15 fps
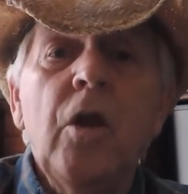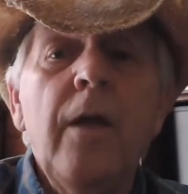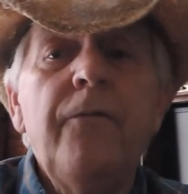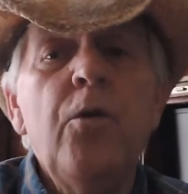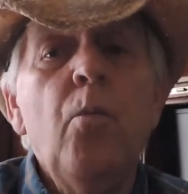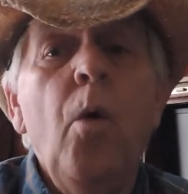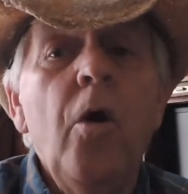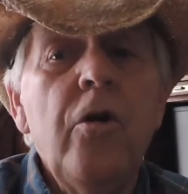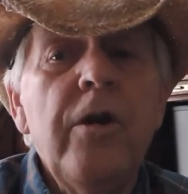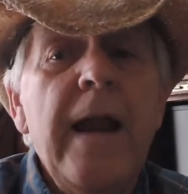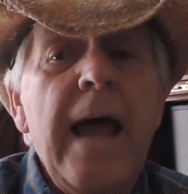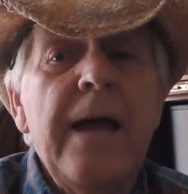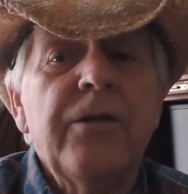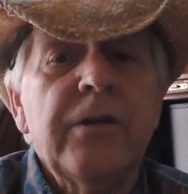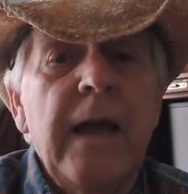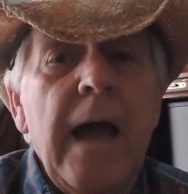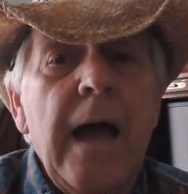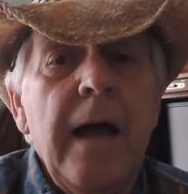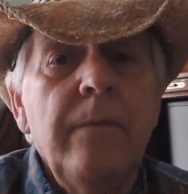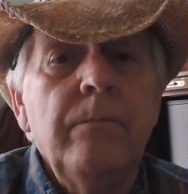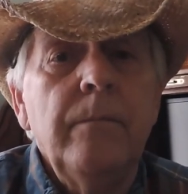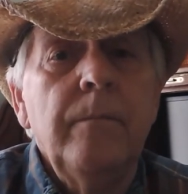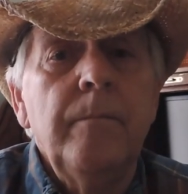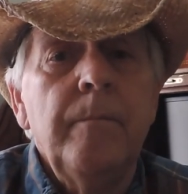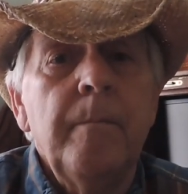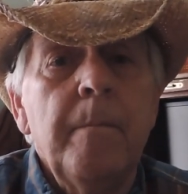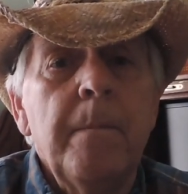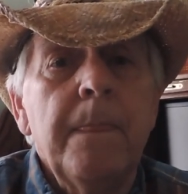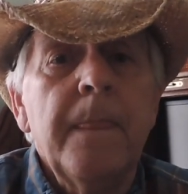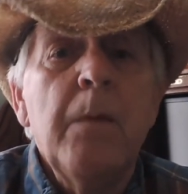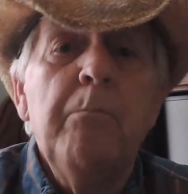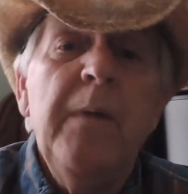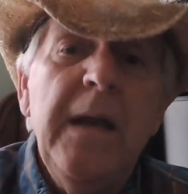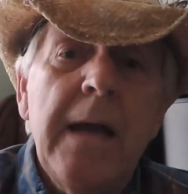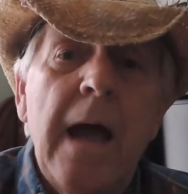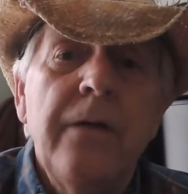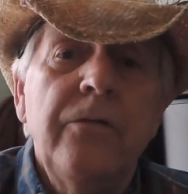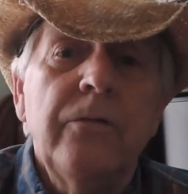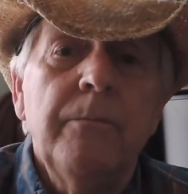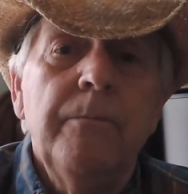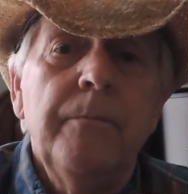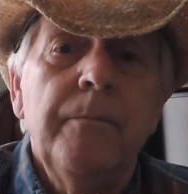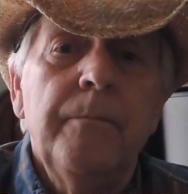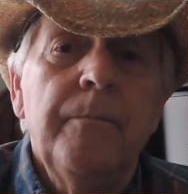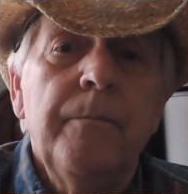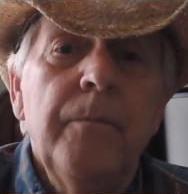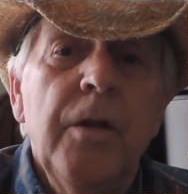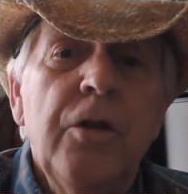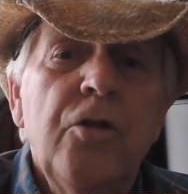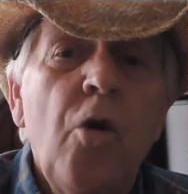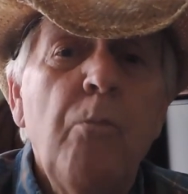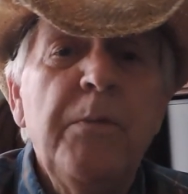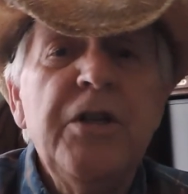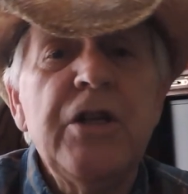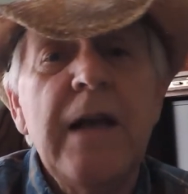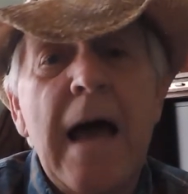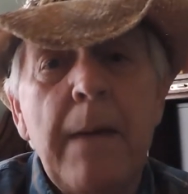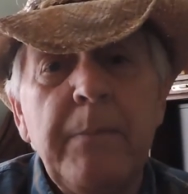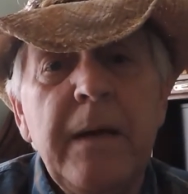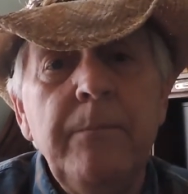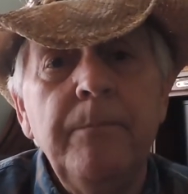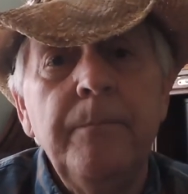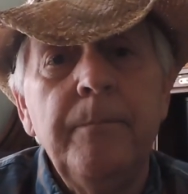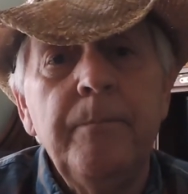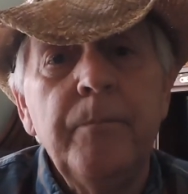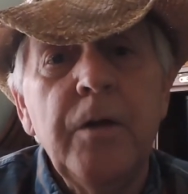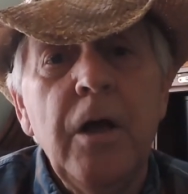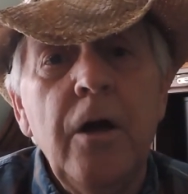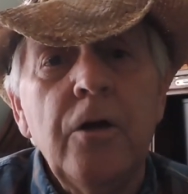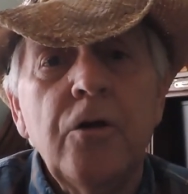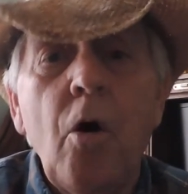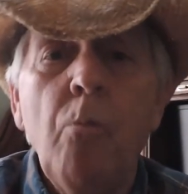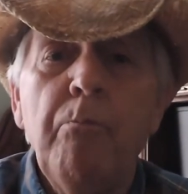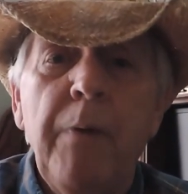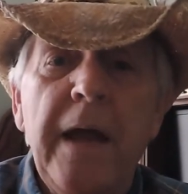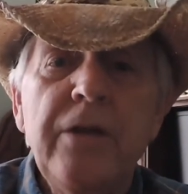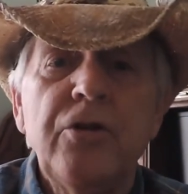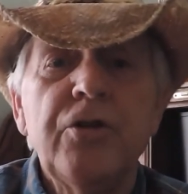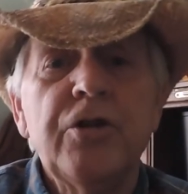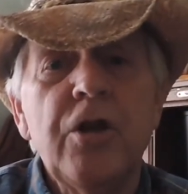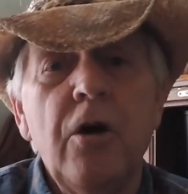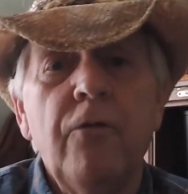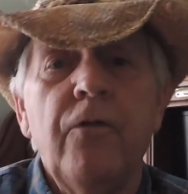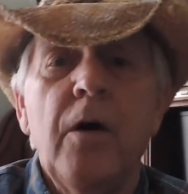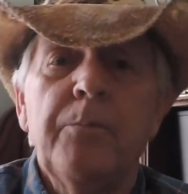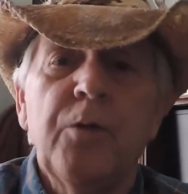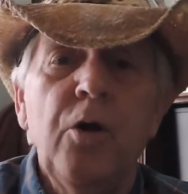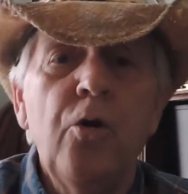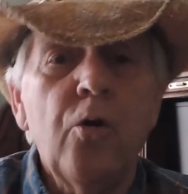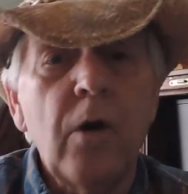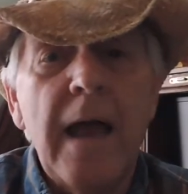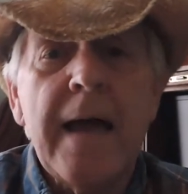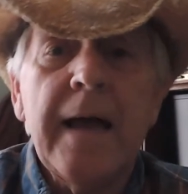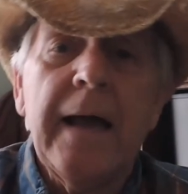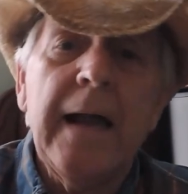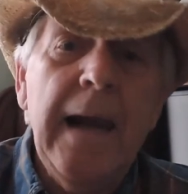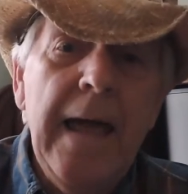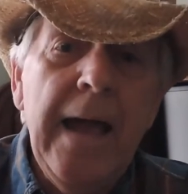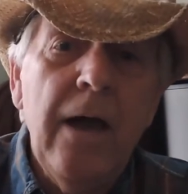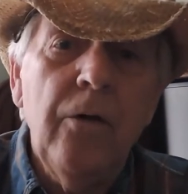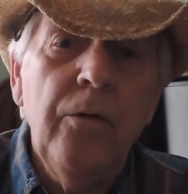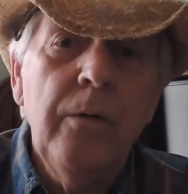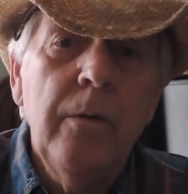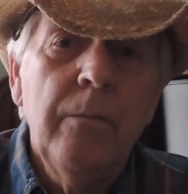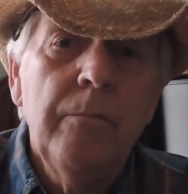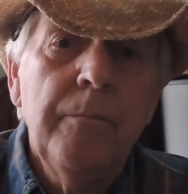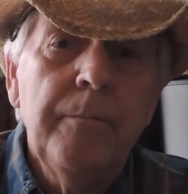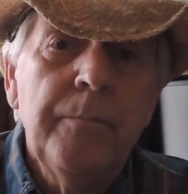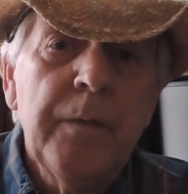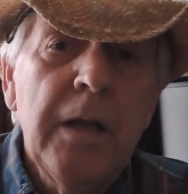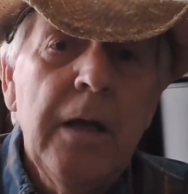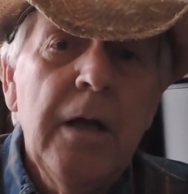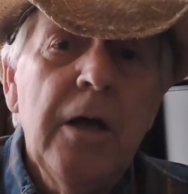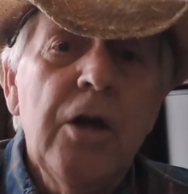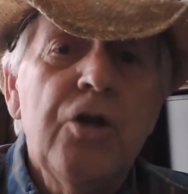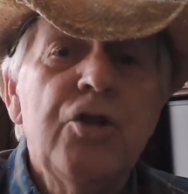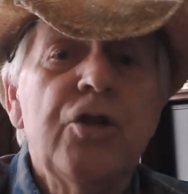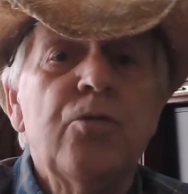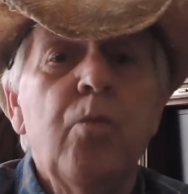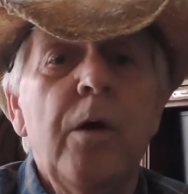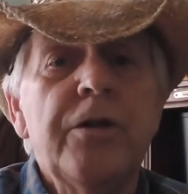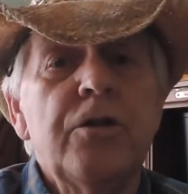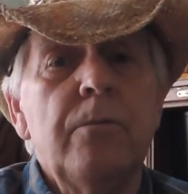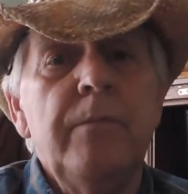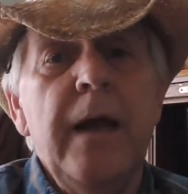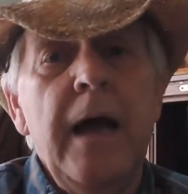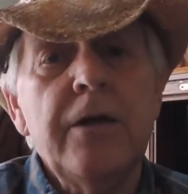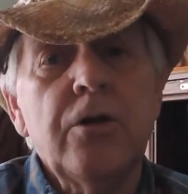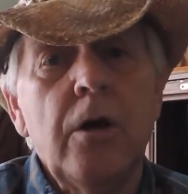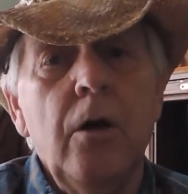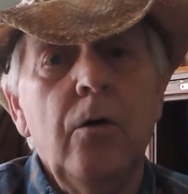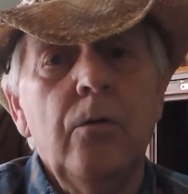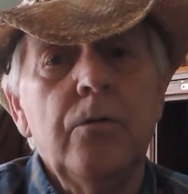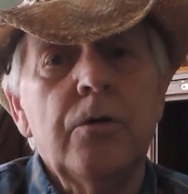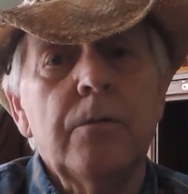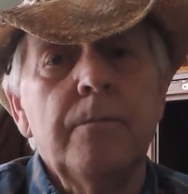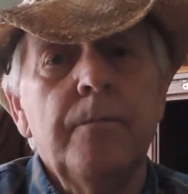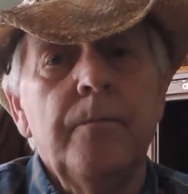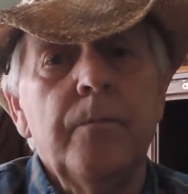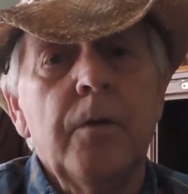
if you want a nice guy, be nice. Don't be sloppy. Don't paint yourself up to look like a clown. Just wear some nice clothes.